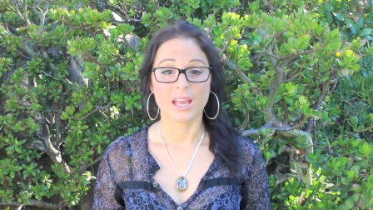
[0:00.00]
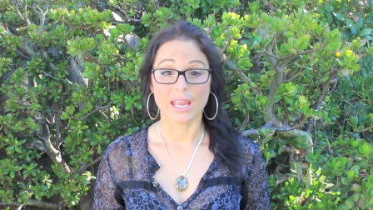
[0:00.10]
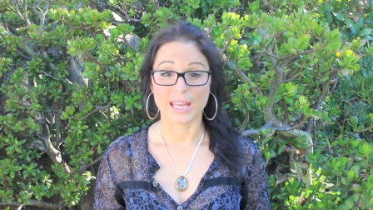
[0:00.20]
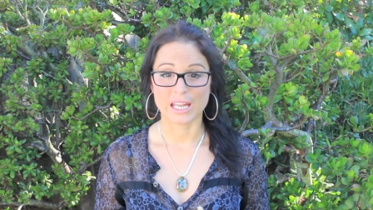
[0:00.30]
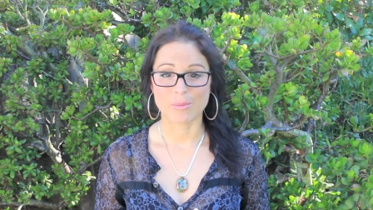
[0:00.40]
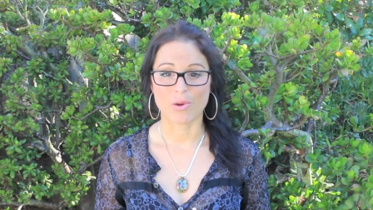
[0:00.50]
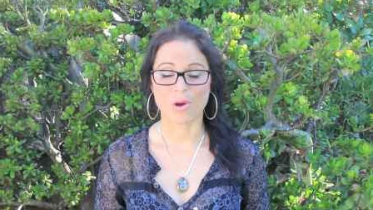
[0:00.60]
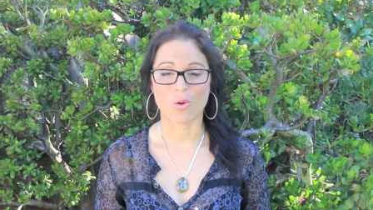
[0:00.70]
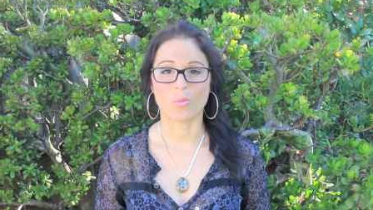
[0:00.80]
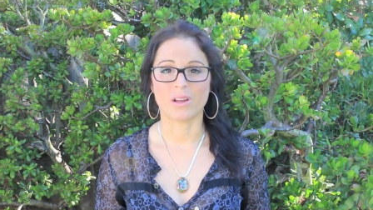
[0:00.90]
In a
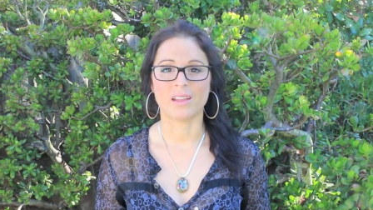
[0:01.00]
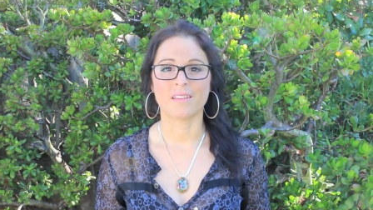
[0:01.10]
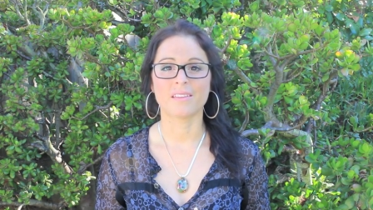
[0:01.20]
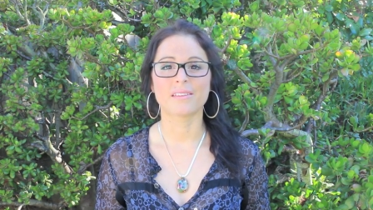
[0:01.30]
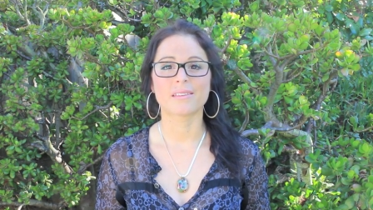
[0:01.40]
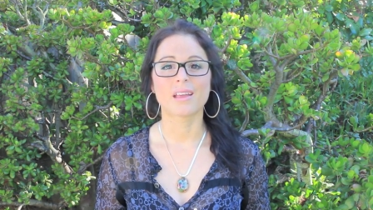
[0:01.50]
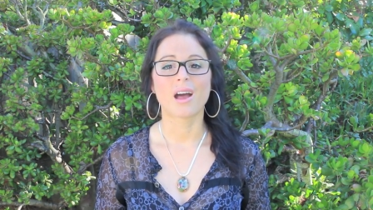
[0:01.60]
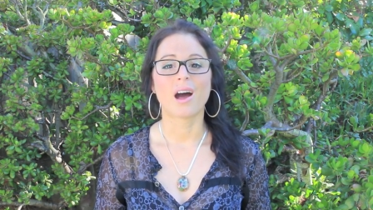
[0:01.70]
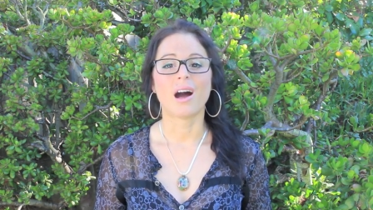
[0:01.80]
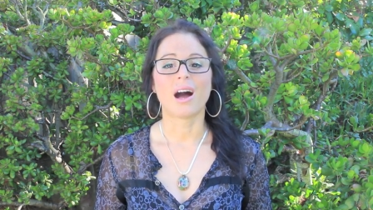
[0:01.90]
moment,
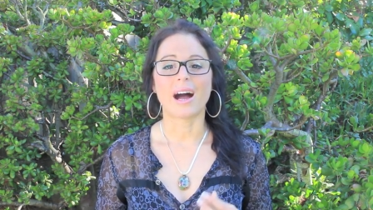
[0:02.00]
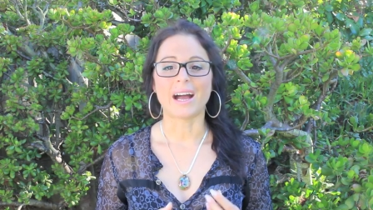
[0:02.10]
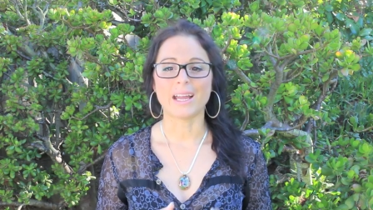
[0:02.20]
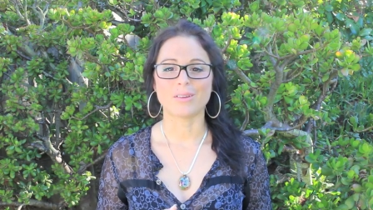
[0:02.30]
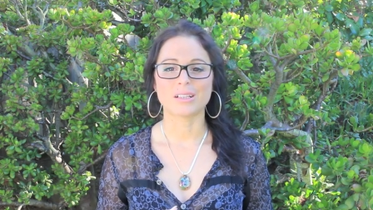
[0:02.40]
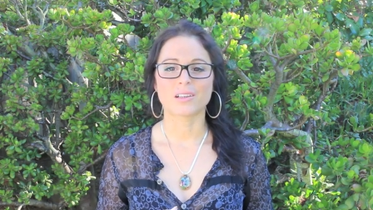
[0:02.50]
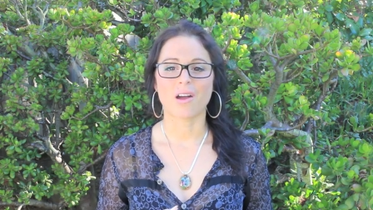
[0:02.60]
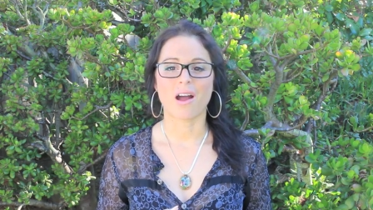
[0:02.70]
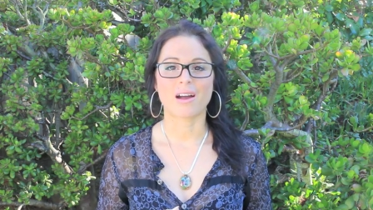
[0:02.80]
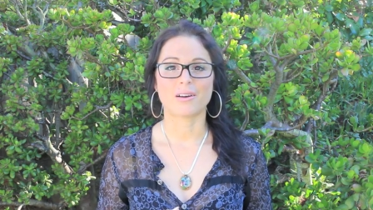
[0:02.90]
I will
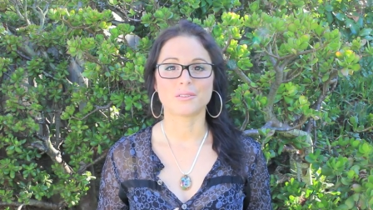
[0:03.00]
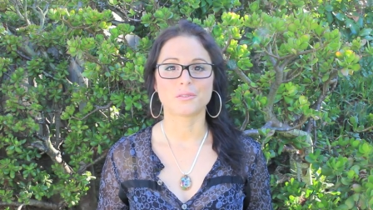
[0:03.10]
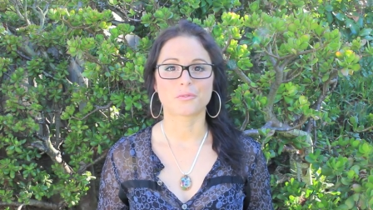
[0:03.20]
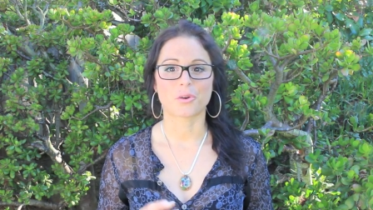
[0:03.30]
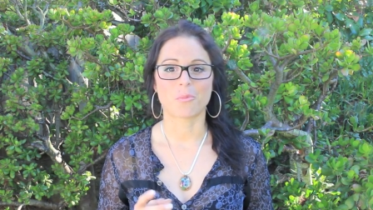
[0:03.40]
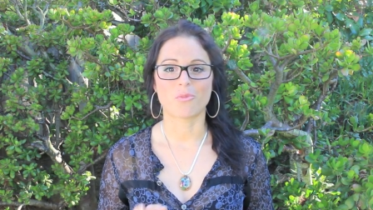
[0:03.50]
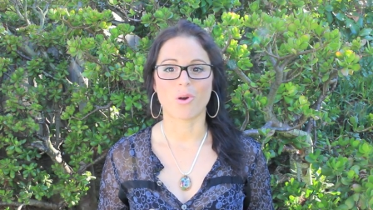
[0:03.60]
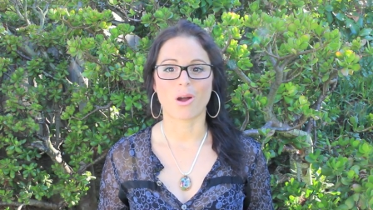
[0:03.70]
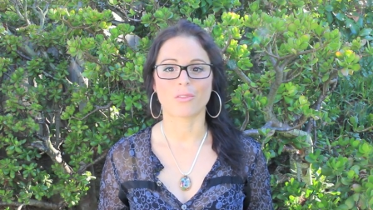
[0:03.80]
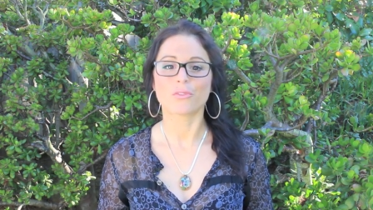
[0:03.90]
count from
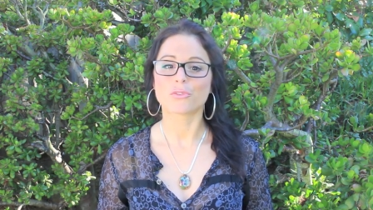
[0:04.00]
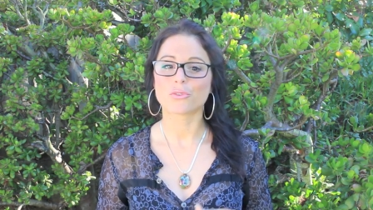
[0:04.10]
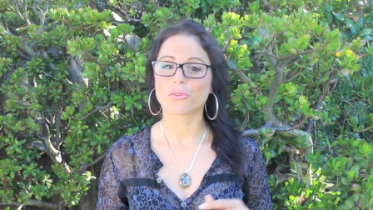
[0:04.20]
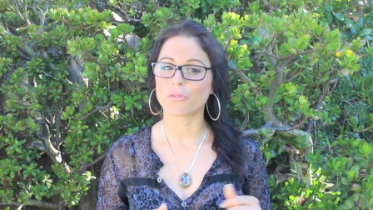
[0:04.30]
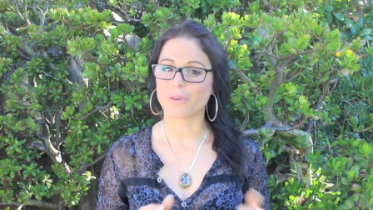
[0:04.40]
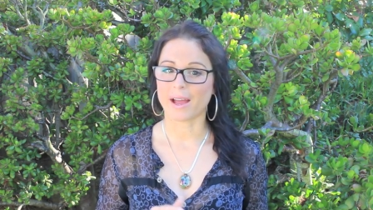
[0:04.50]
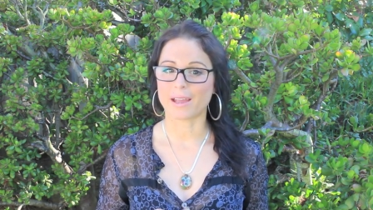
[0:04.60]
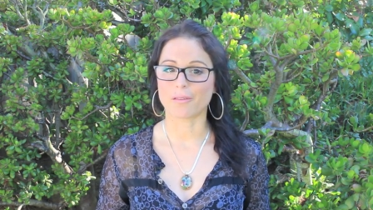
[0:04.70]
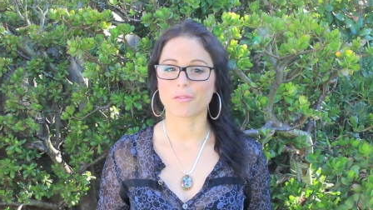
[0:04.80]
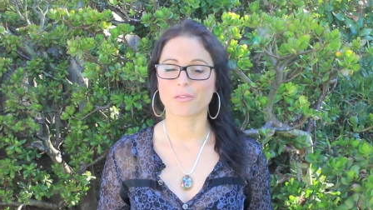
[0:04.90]
1 to
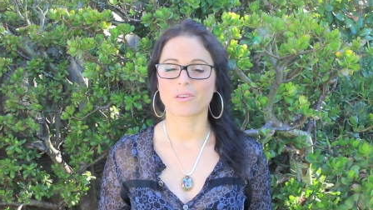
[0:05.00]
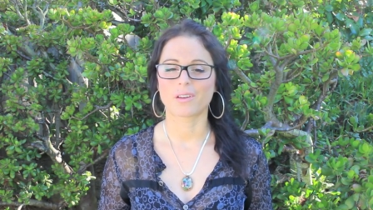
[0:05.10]
5,